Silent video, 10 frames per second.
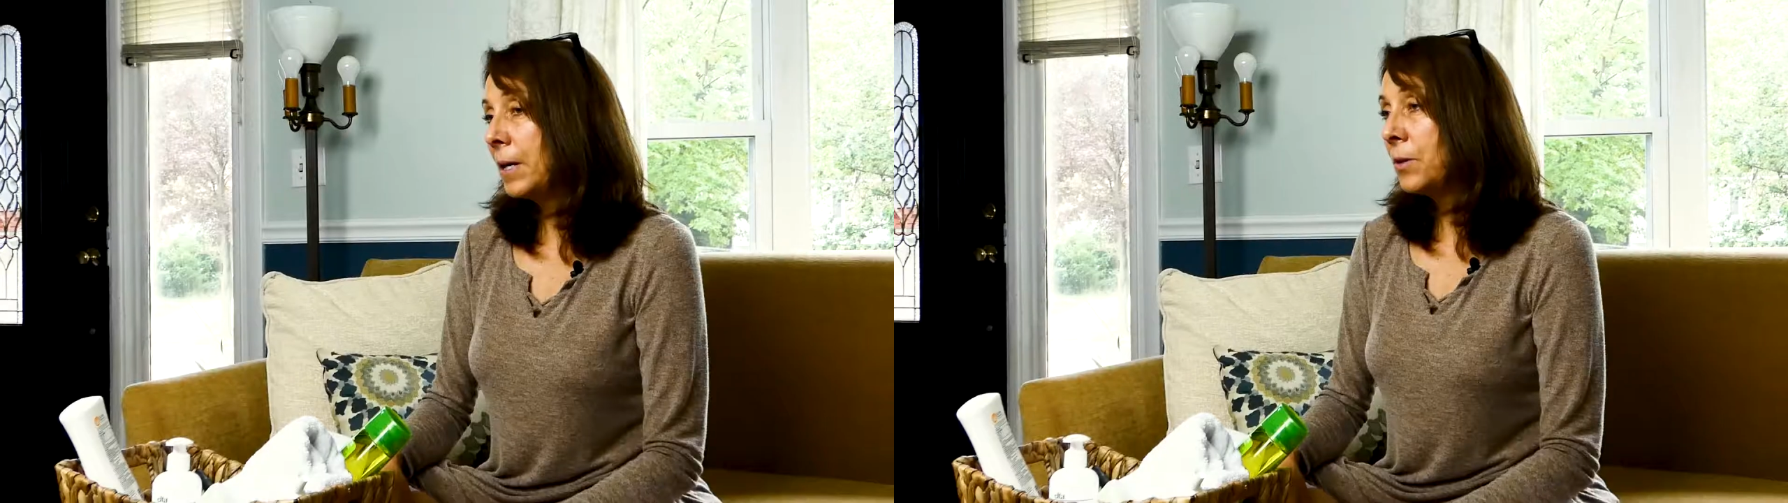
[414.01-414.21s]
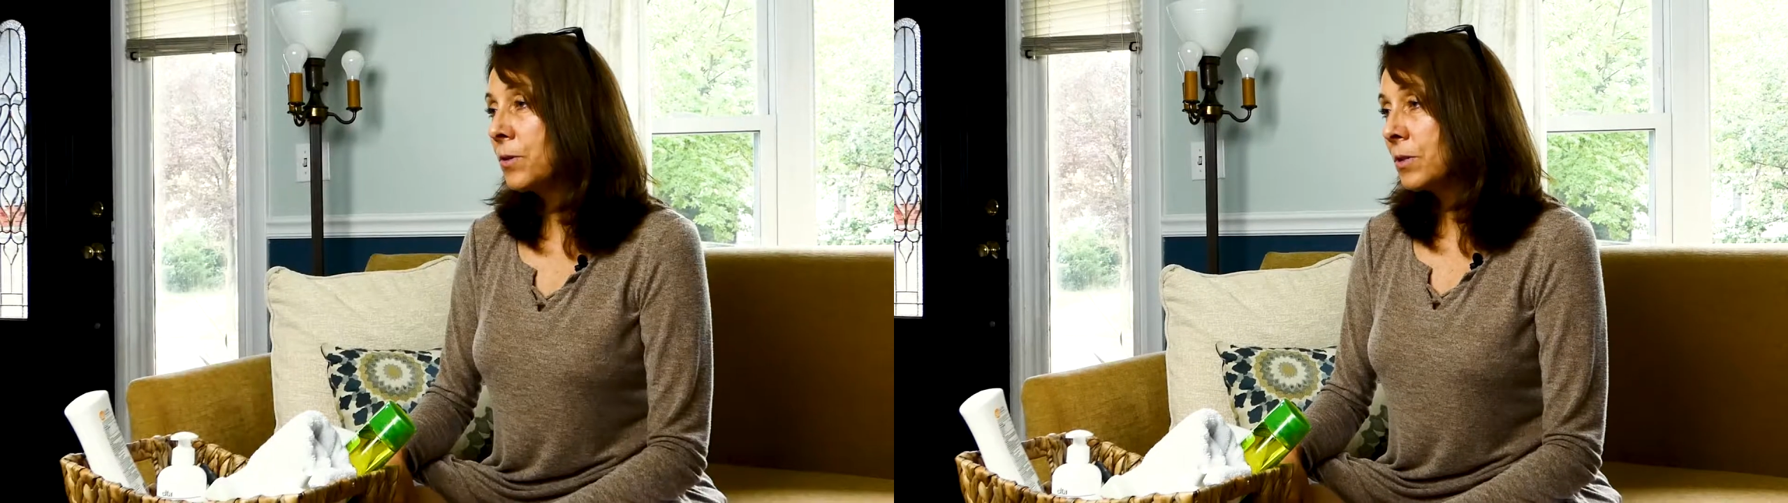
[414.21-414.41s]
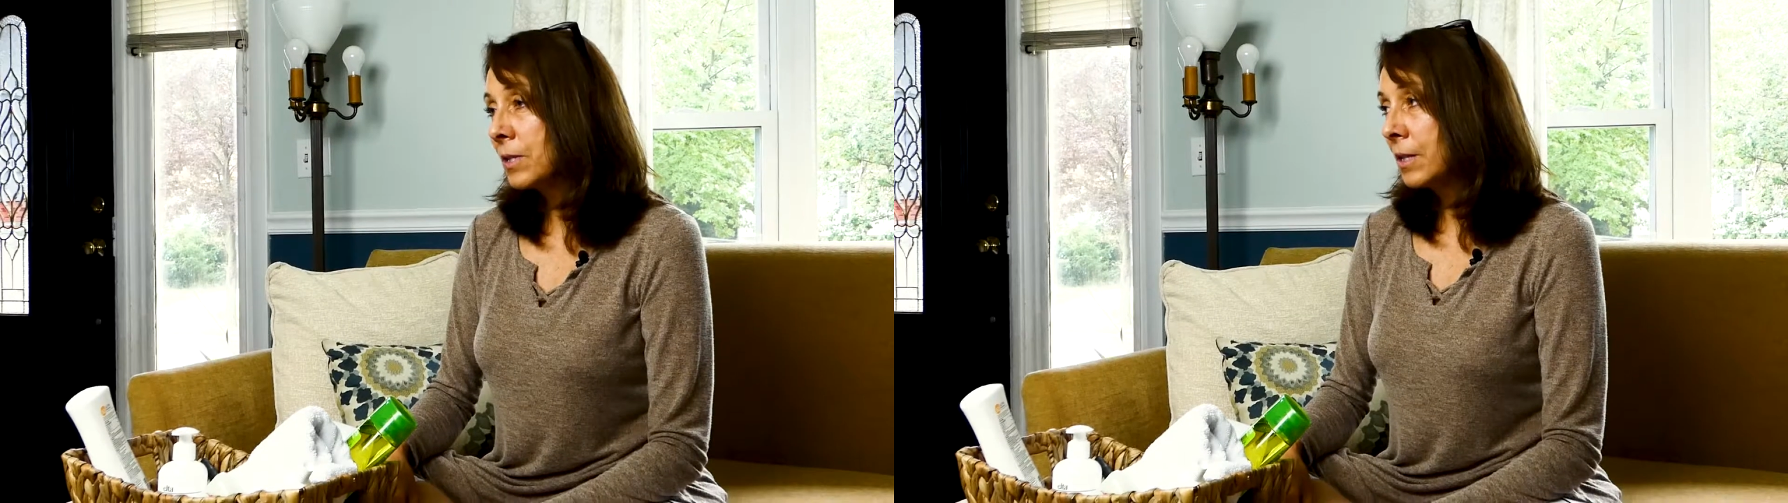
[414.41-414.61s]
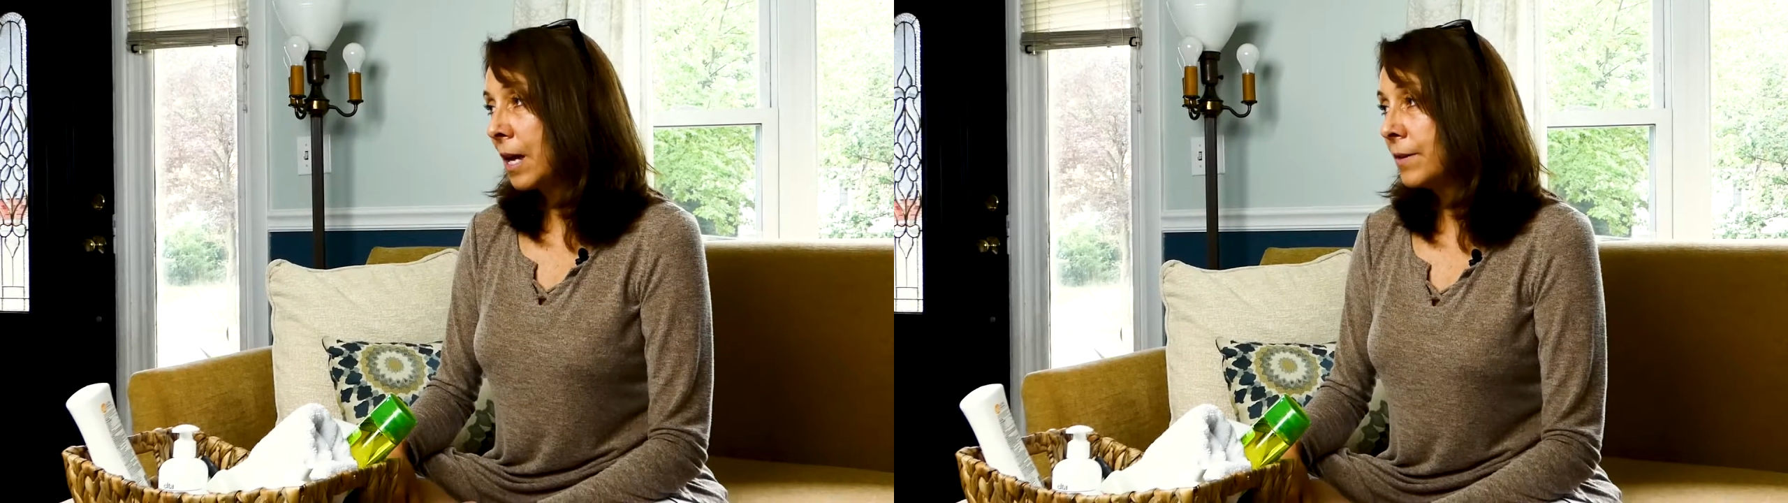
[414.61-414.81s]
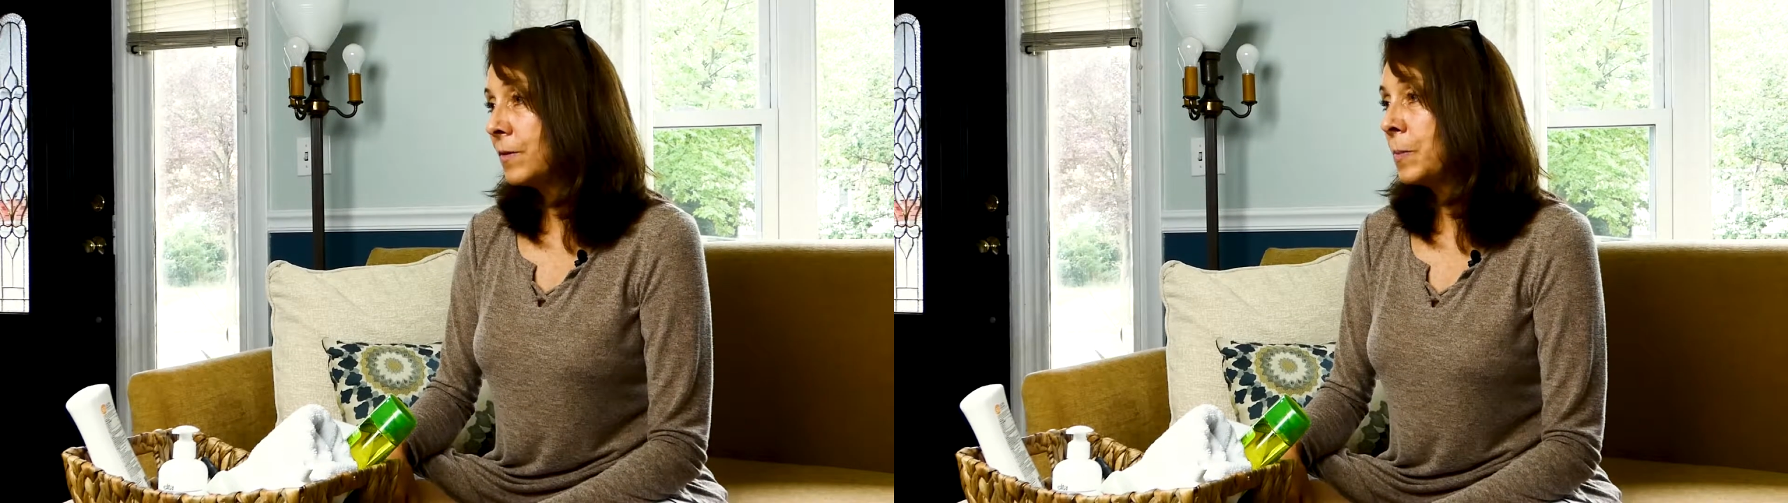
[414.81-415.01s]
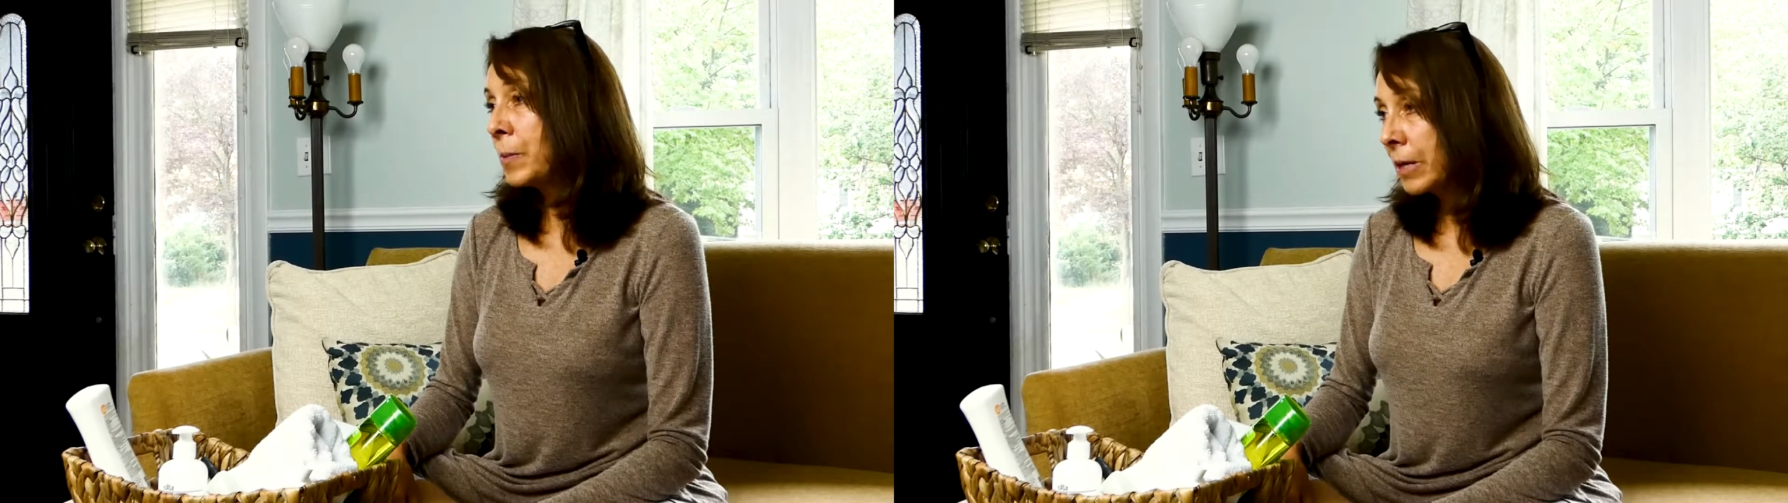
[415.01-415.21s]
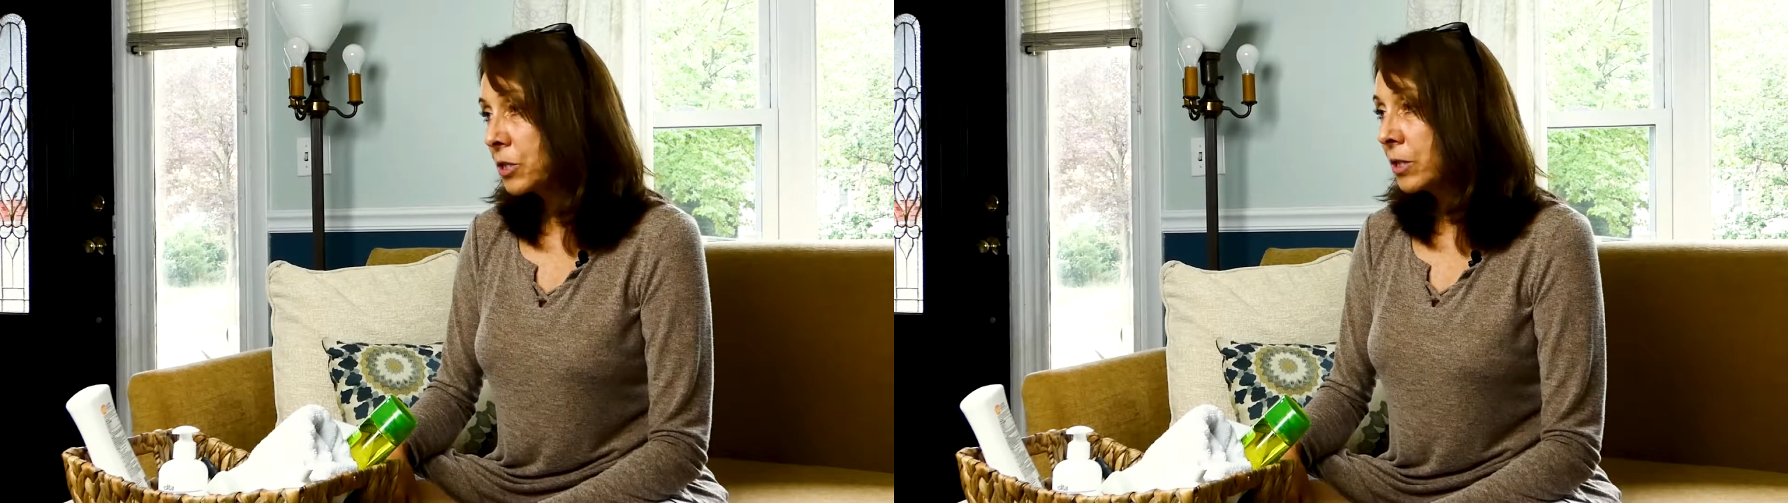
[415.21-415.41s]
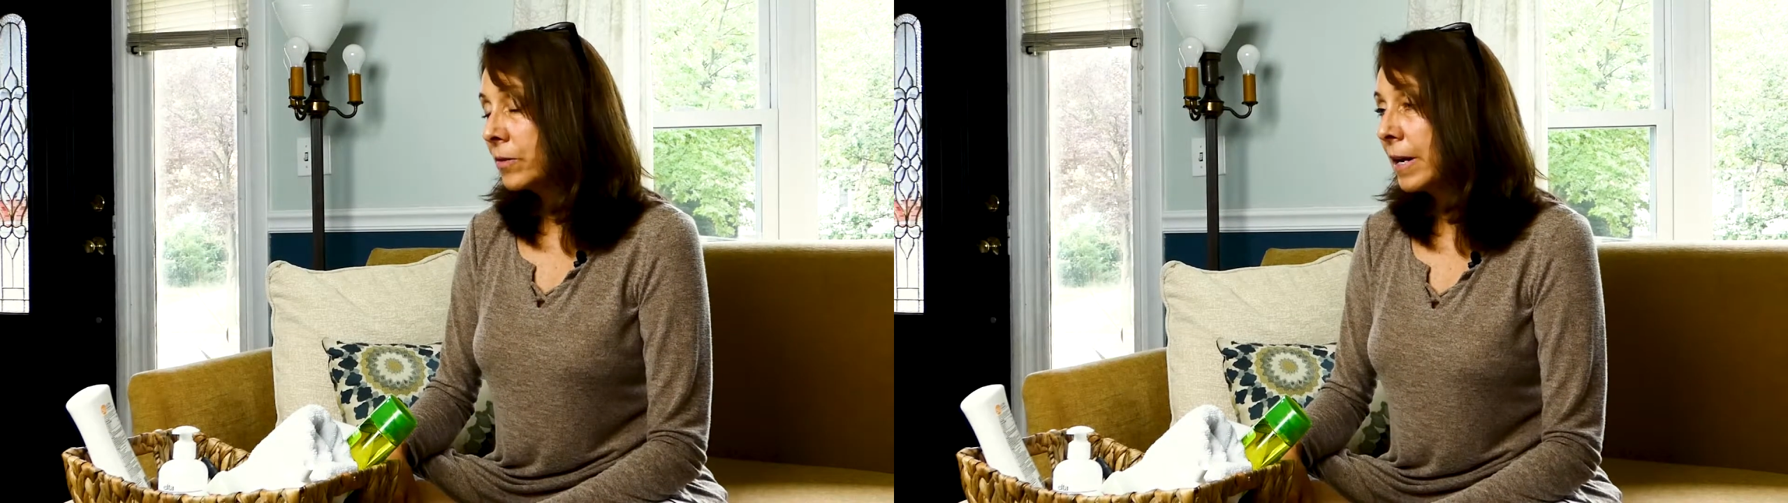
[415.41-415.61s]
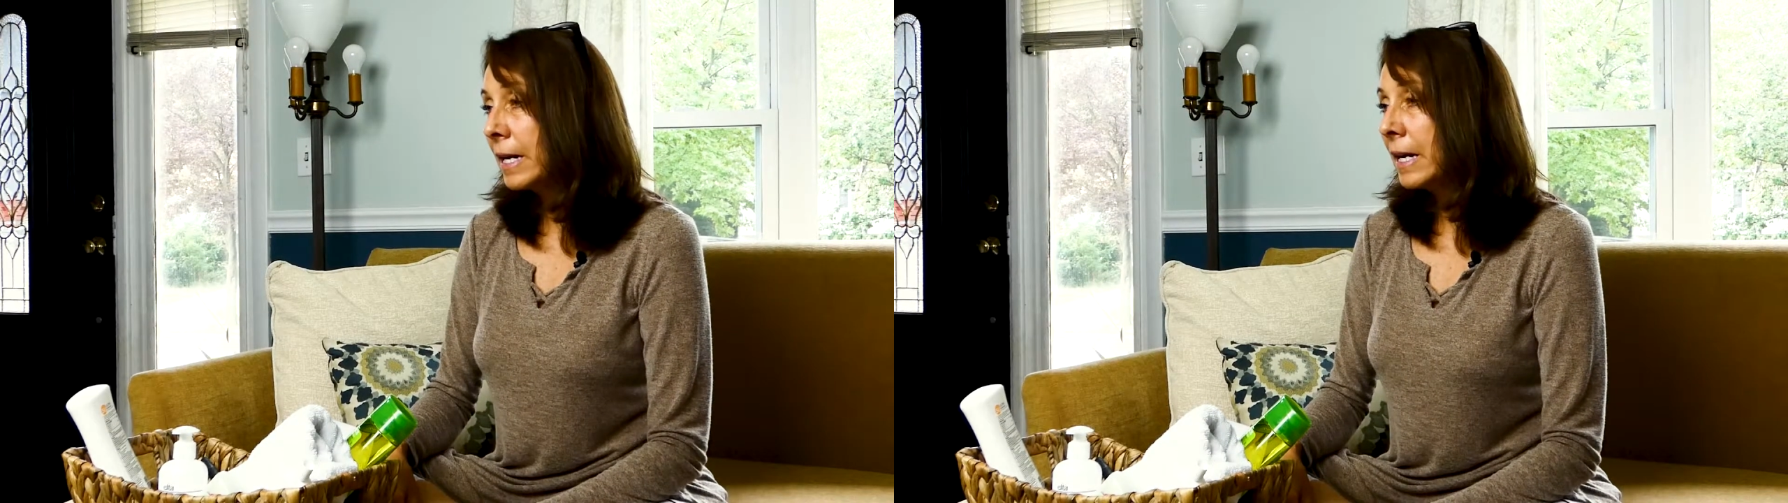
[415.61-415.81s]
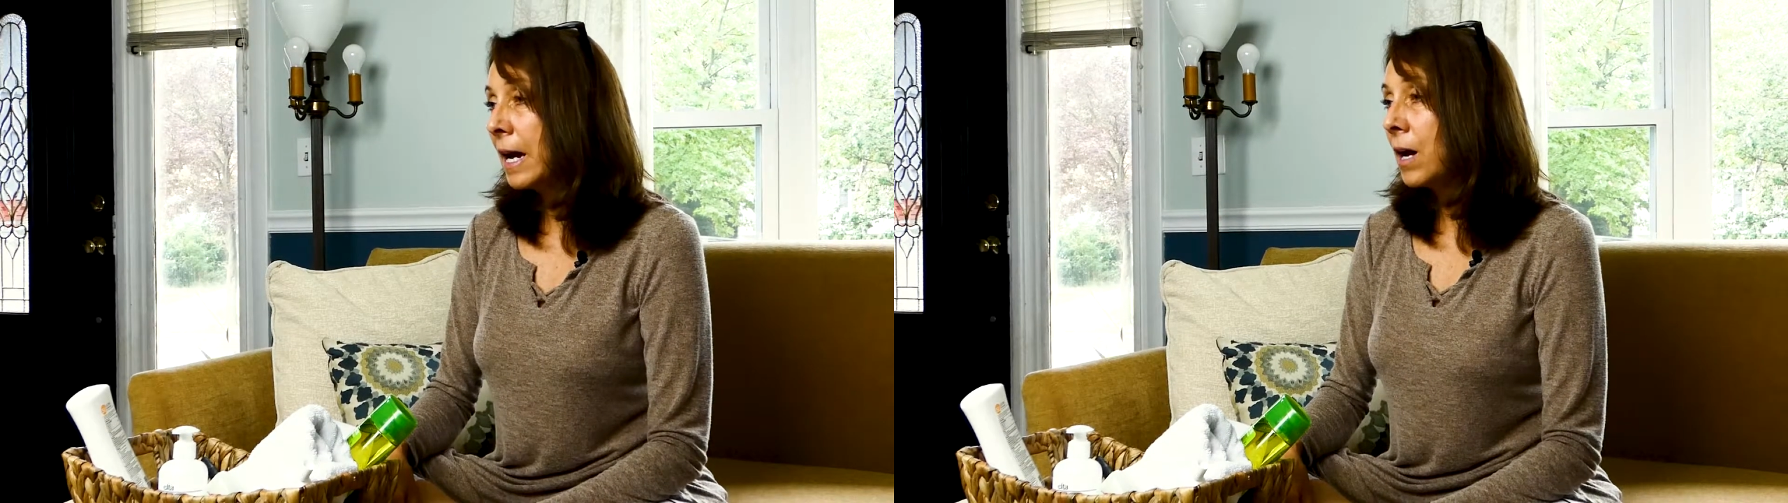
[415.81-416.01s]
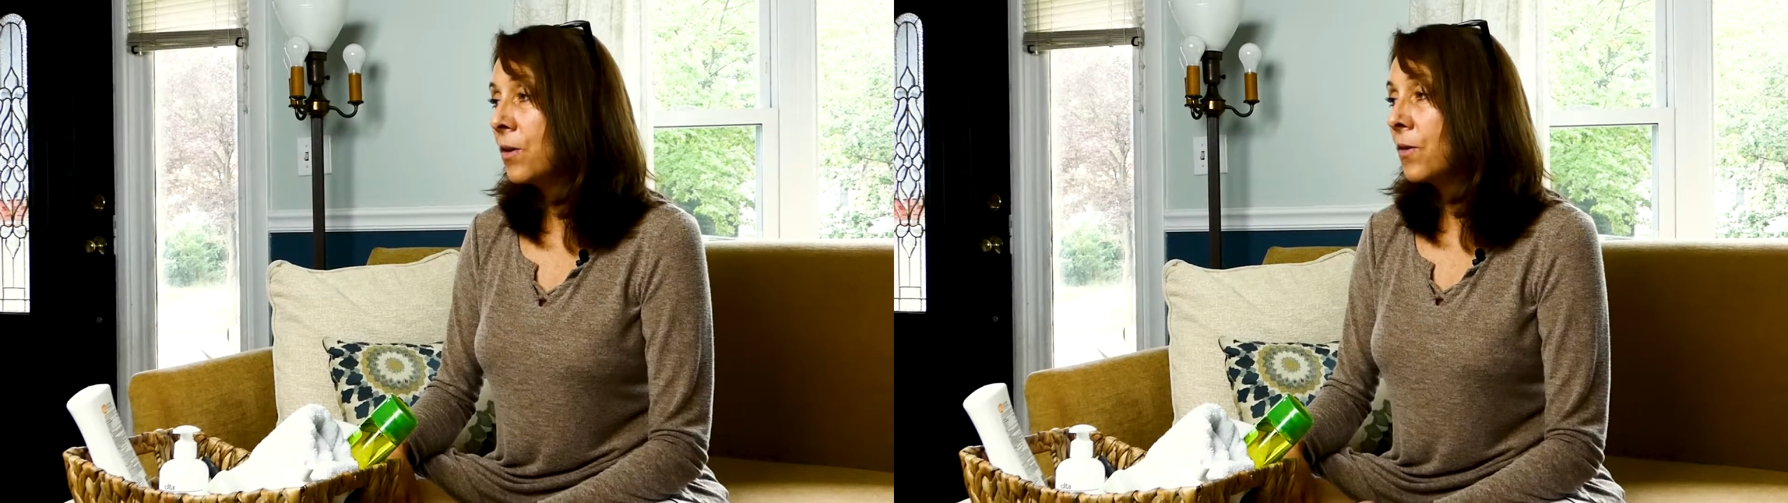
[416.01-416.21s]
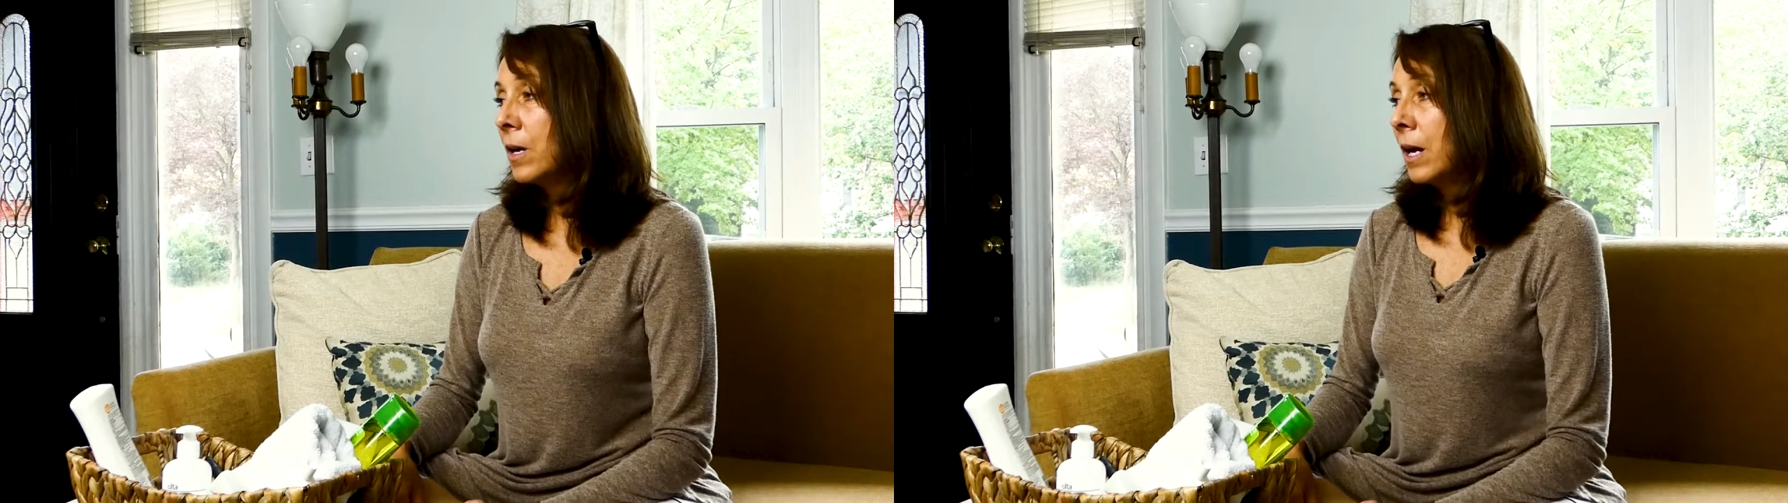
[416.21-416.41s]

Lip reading: know there's a lot of depression right now.